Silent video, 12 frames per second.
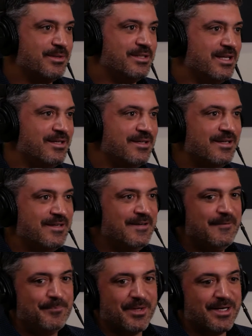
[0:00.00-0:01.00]
But then
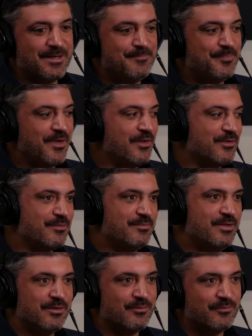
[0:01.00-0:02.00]
other,
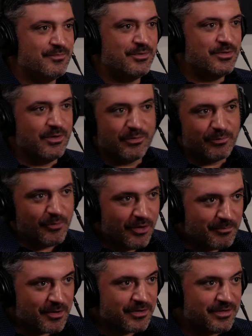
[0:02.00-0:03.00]
you can go into
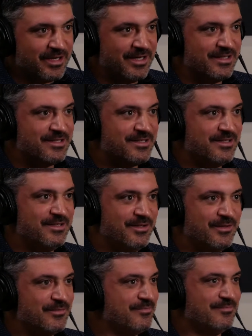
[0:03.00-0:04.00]
Walmart and,
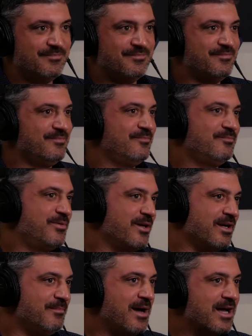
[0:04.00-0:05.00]

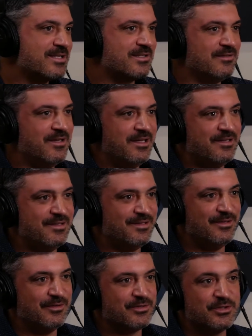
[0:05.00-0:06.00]
put on a mask and
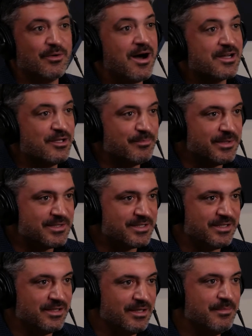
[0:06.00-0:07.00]
there's no
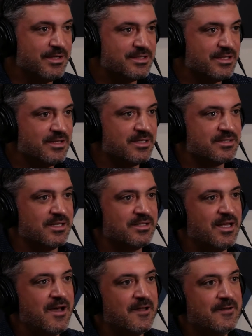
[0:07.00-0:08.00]
occupancy limits and things
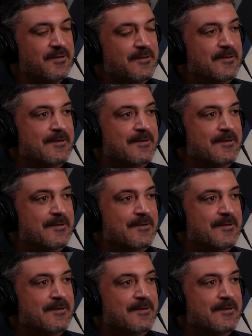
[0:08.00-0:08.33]
like that.